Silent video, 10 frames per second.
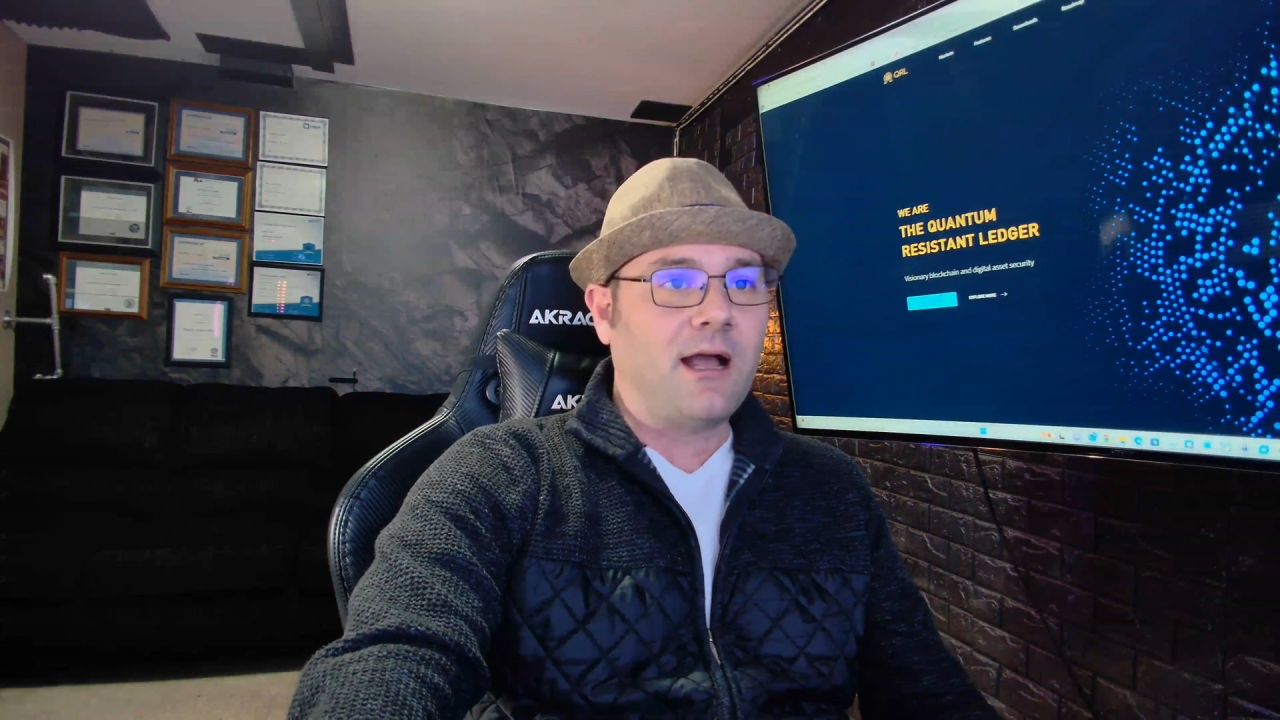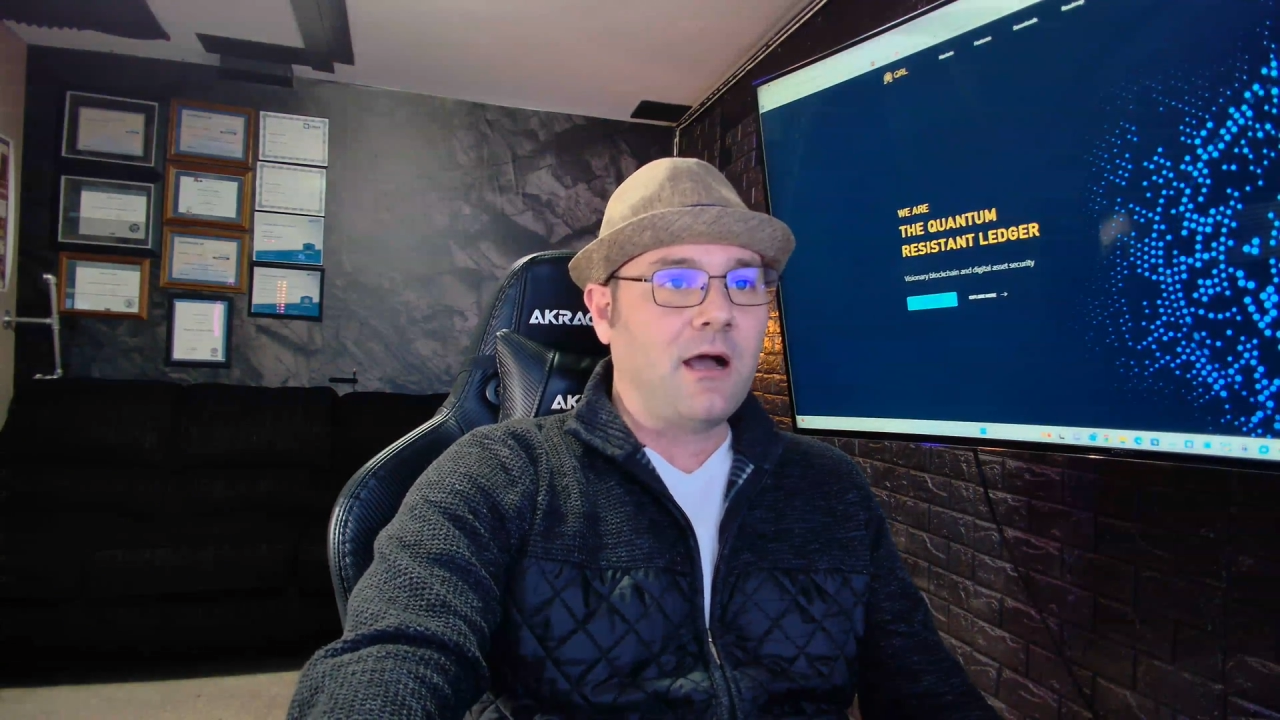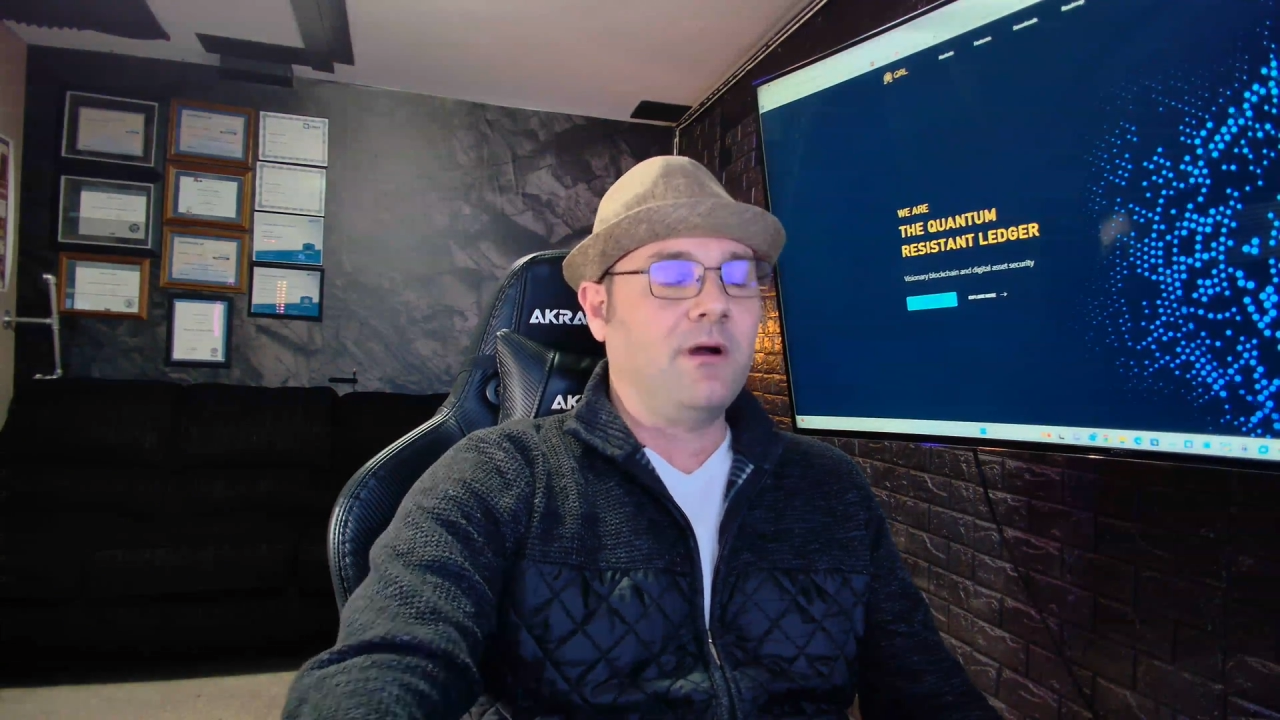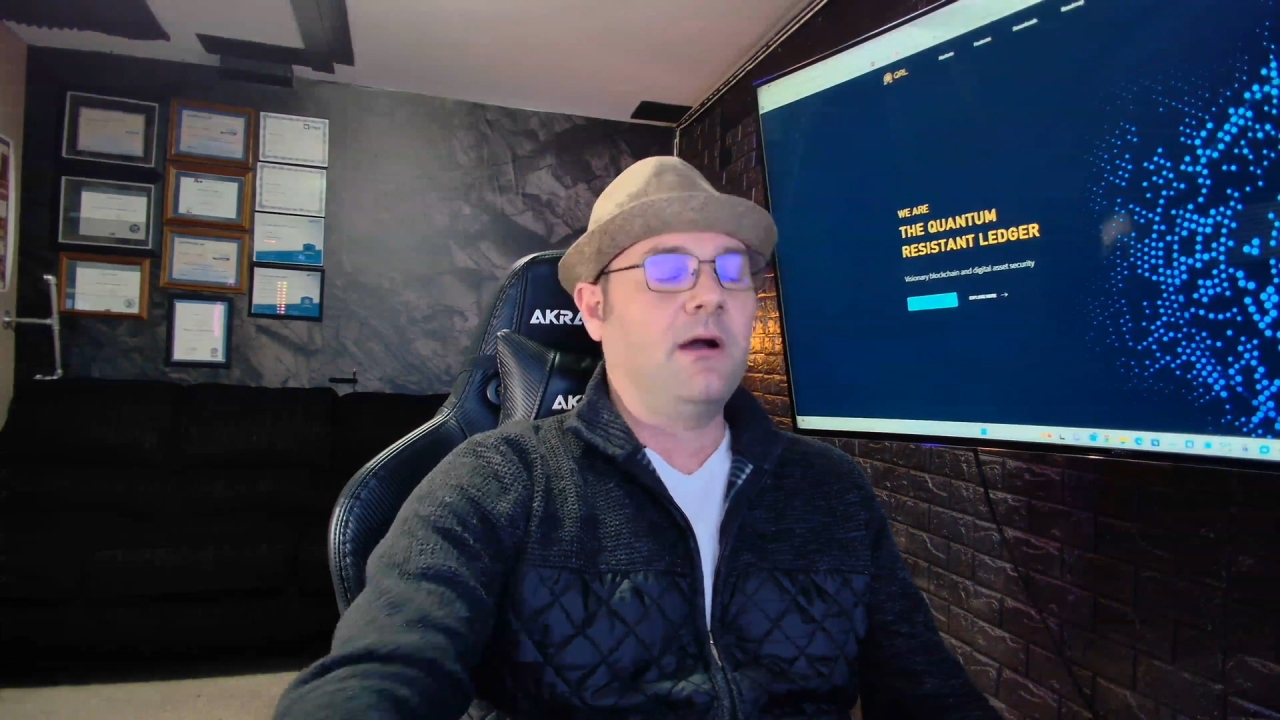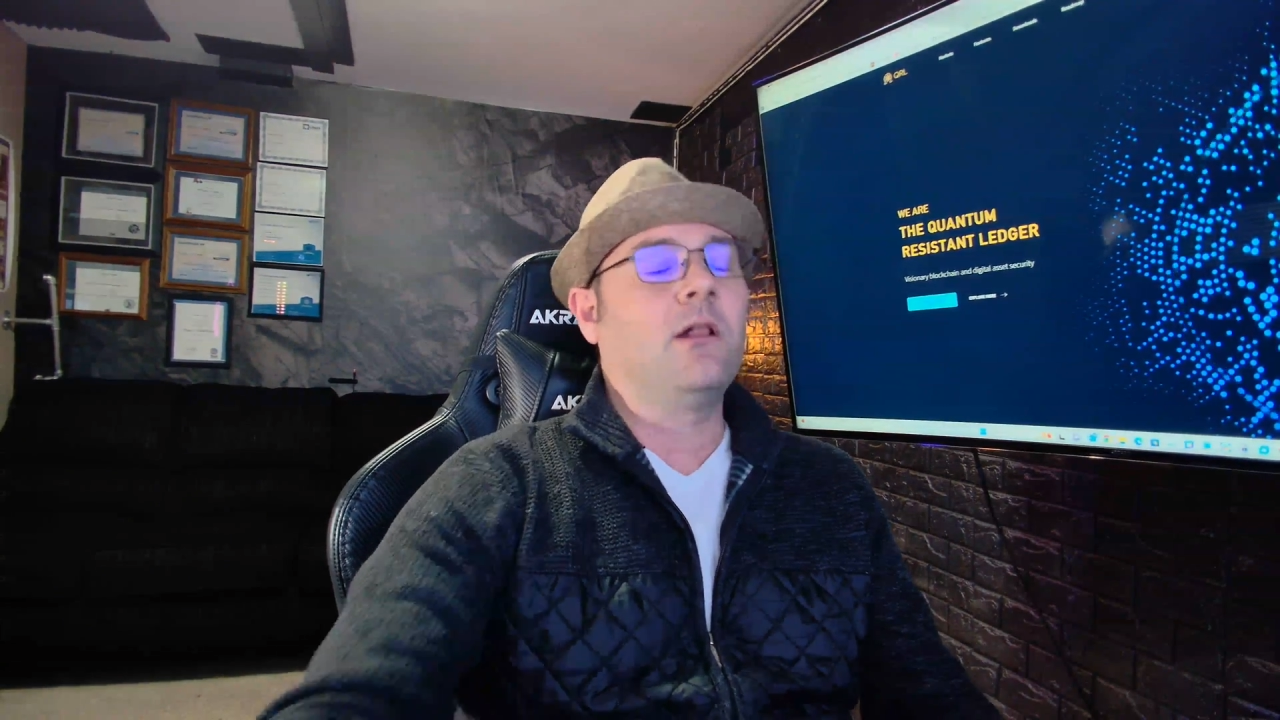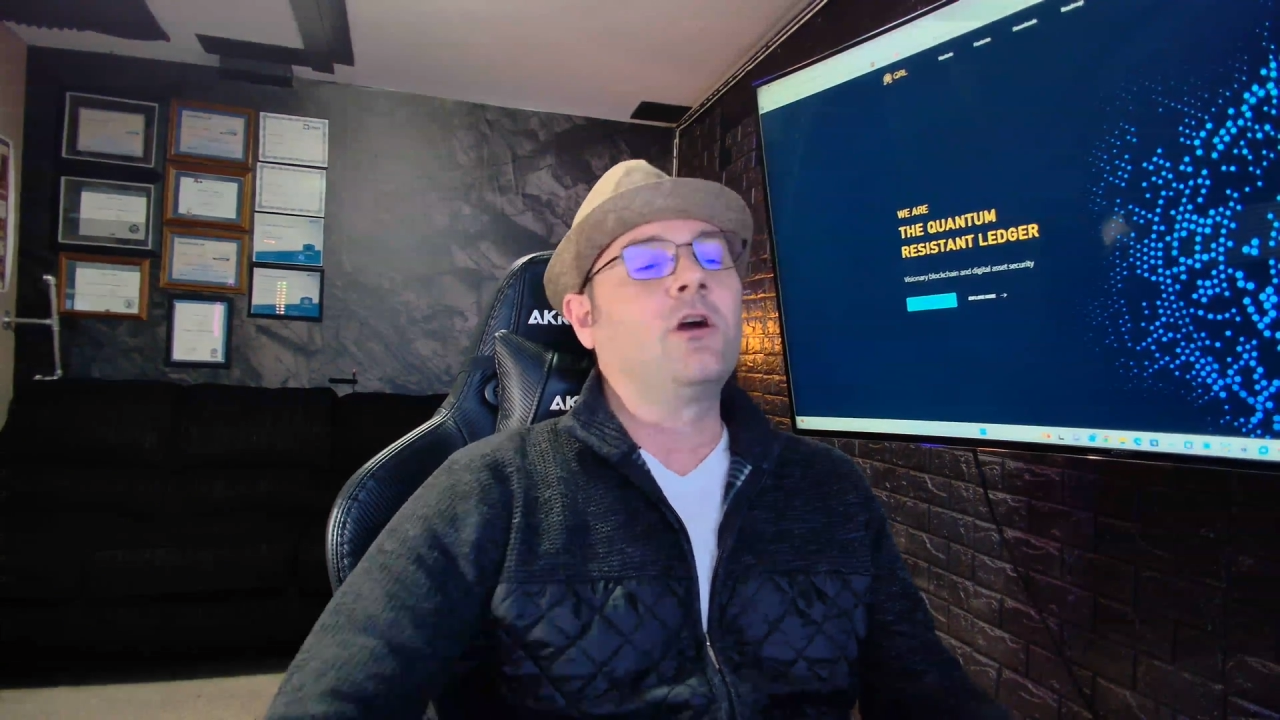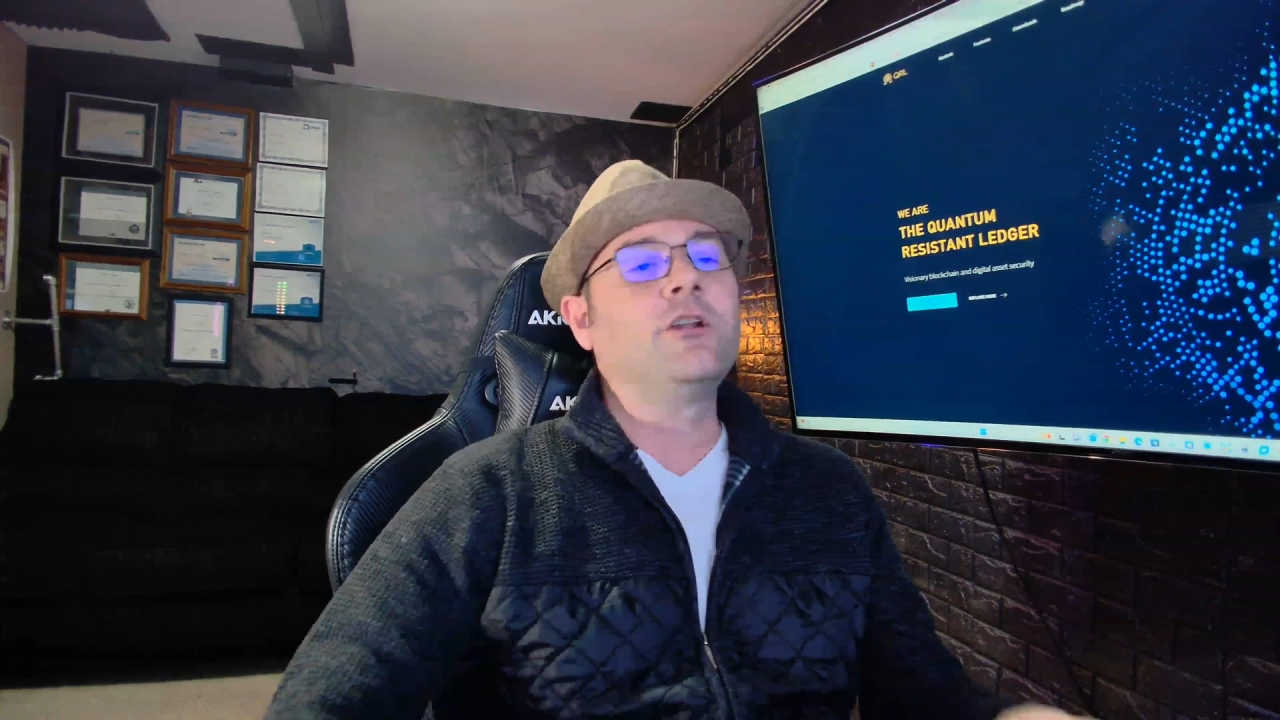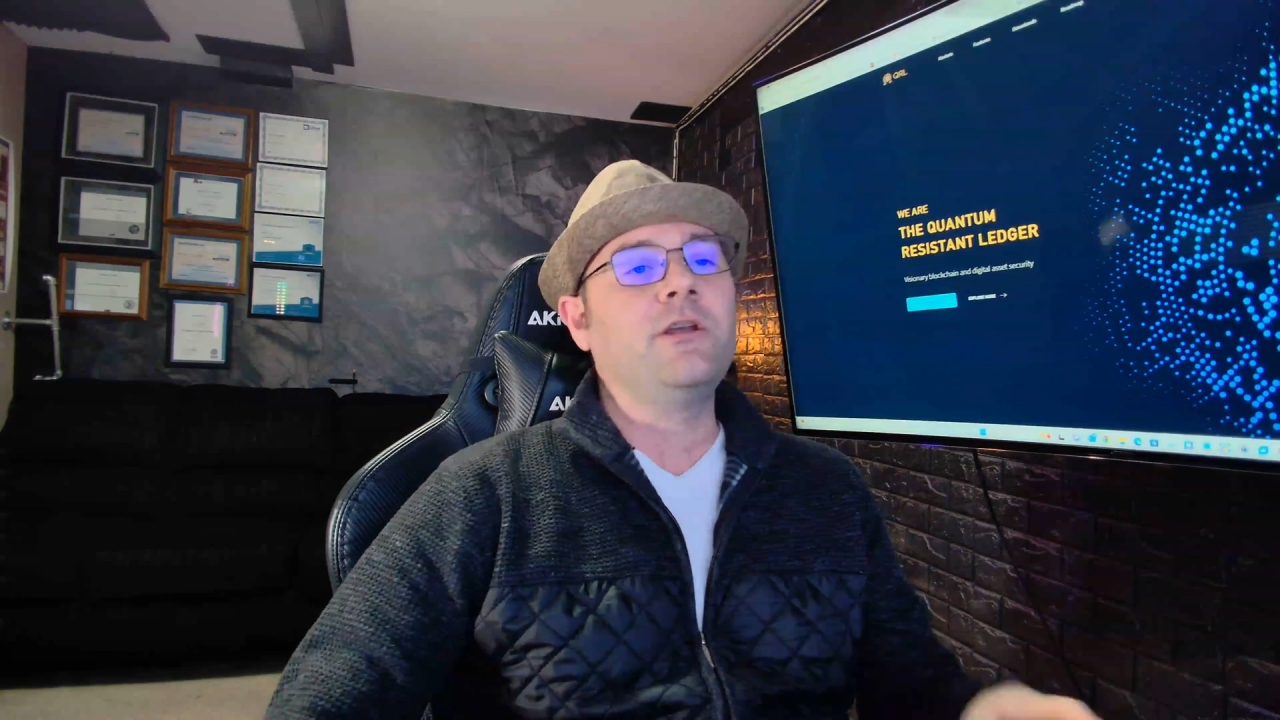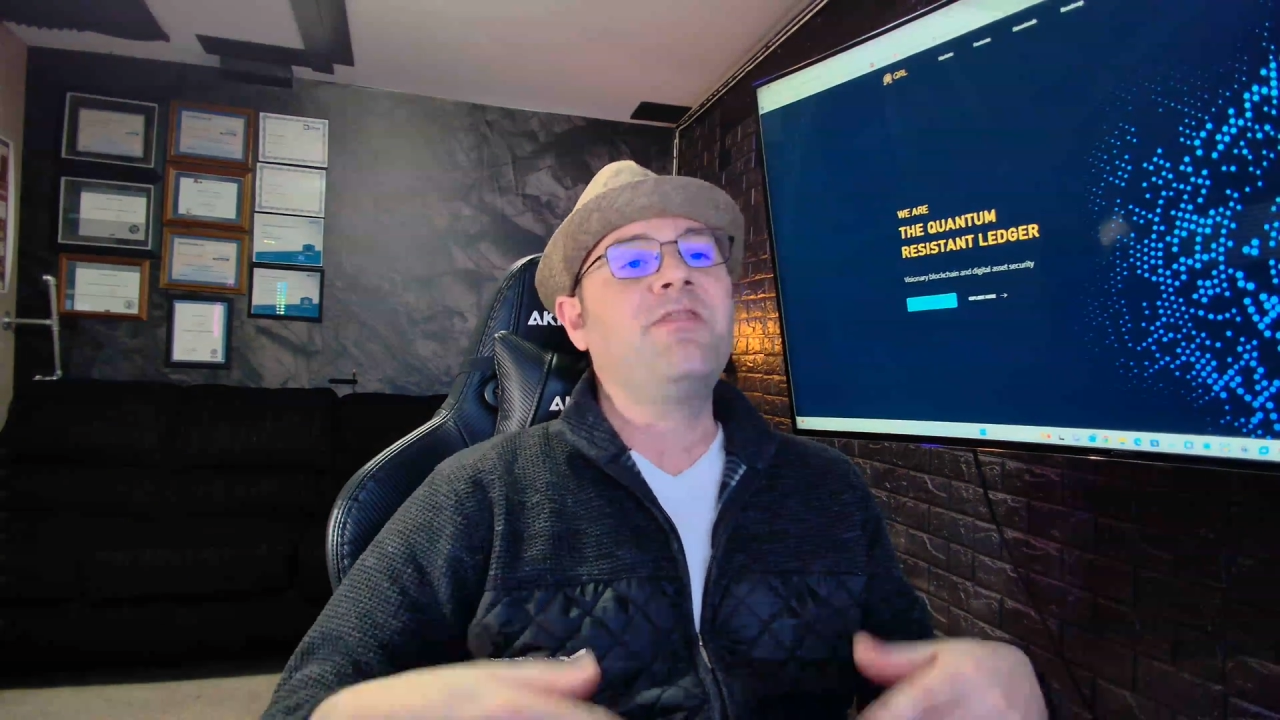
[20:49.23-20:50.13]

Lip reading: How long do you